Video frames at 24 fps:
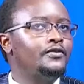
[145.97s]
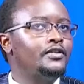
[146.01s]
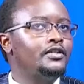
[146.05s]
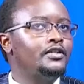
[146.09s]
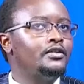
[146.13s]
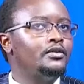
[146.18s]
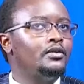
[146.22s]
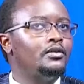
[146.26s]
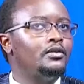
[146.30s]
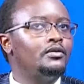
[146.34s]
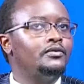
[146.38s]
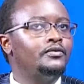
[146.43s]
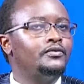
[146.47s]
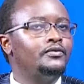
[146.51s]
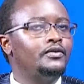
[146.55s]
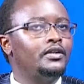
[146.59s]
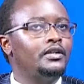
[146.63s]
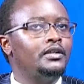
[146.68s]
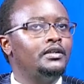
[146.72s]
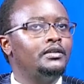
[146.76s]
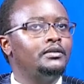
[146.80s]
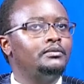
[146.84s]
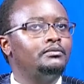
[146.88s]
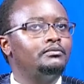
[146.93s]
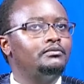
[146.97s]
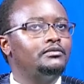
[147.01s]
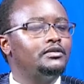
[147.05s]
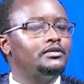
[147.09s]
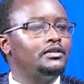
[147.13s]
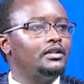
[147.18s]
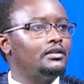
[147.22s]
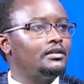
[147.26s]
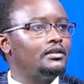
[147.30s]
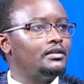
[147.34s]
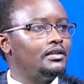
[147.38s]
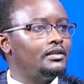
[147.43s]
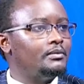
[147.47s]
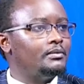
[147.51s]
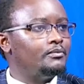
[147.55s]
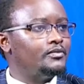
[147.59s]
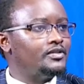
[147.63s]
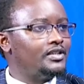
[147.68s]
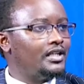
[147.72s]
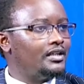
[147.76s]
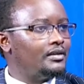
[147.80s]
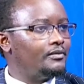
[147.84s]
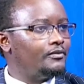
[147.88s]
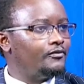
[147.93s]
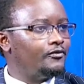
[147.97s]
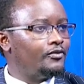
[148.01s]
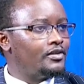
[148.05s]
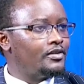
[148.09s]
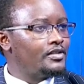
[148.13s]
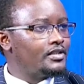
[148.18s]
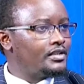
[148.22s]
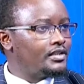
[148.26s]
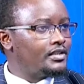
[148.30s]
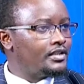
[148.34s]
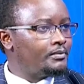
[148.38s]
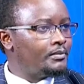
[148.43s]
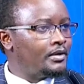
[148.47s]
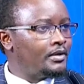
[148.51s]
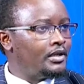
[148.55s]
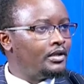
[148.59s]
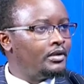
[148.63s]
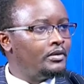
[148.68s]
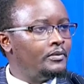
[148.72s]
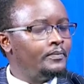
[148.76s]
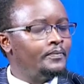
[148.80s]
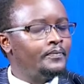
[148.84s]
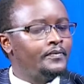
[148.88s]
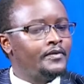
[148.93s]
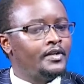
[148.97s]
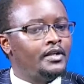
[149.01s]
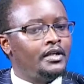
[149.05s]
free of forced labor,